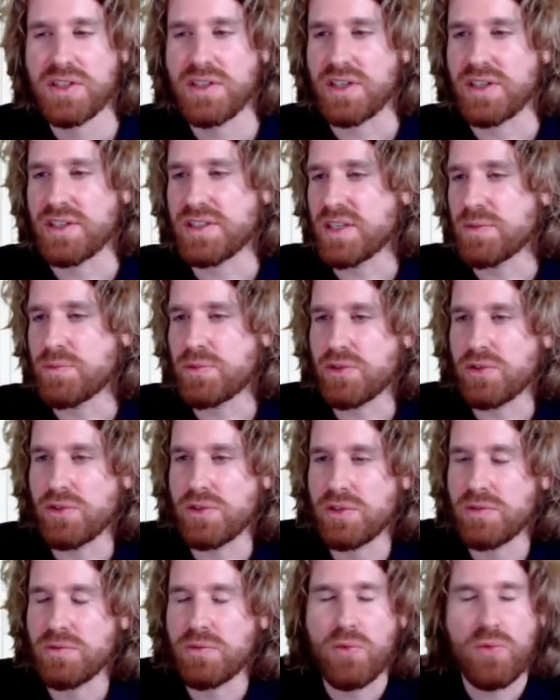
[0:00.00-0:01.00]
a
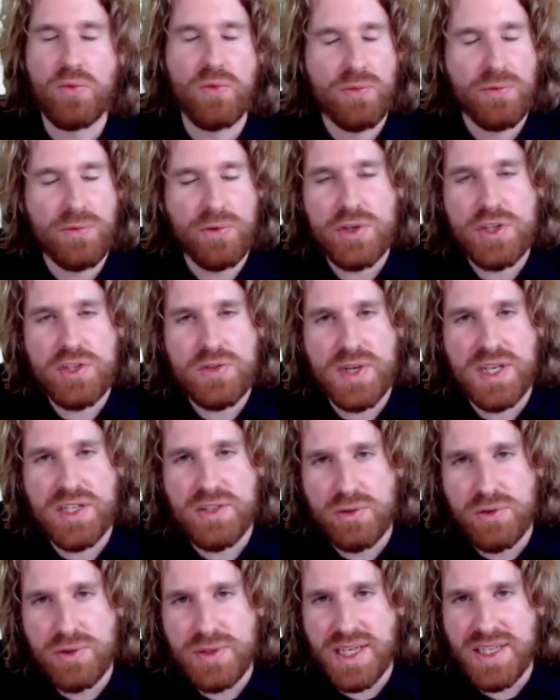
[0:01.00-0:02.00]
typical first way to
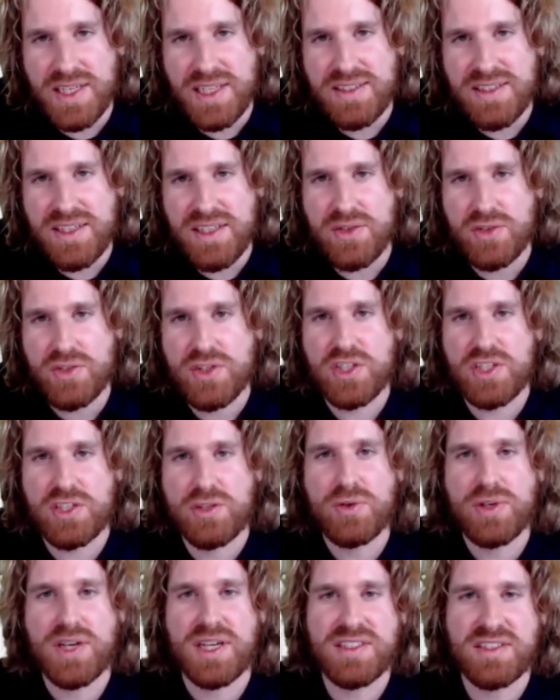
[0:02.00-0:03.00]
look at it is to just
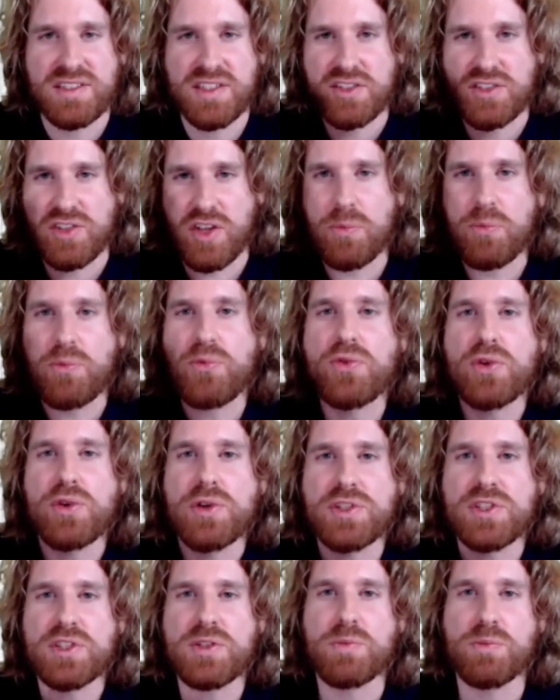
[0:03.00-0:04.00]
look at the top
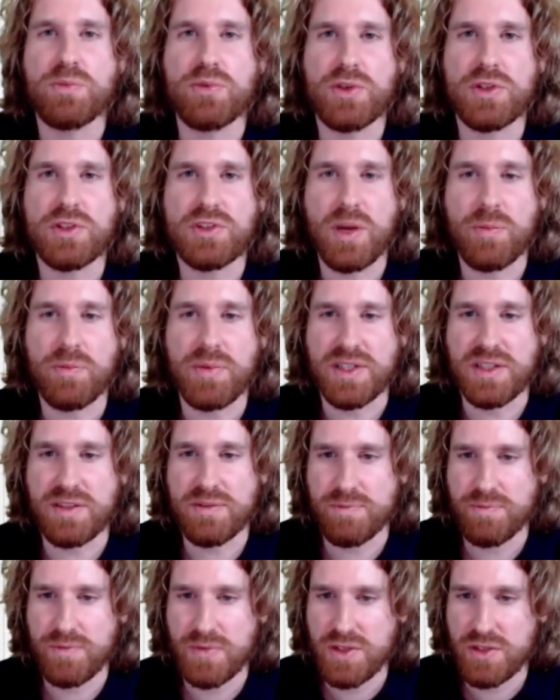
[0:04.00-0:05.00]
words per topic.
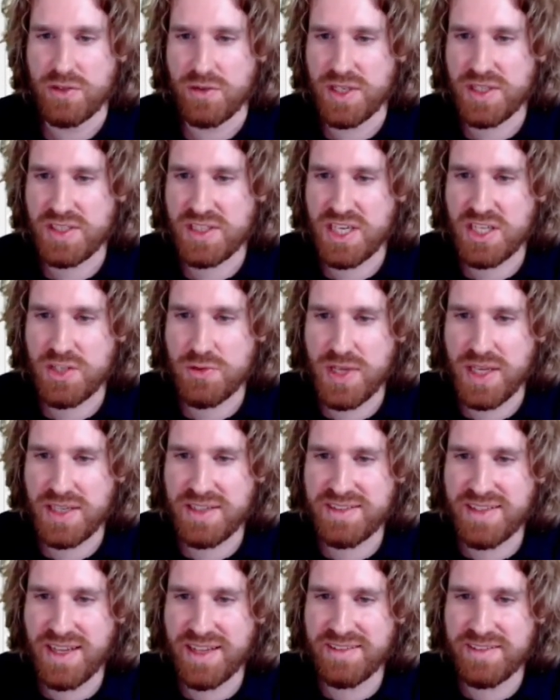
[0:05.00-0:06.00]
So in this case, we had
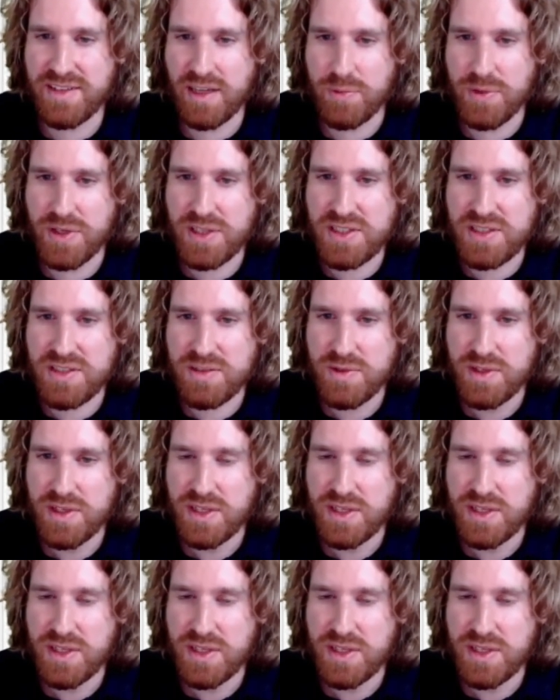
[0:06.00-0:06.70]
10 topics.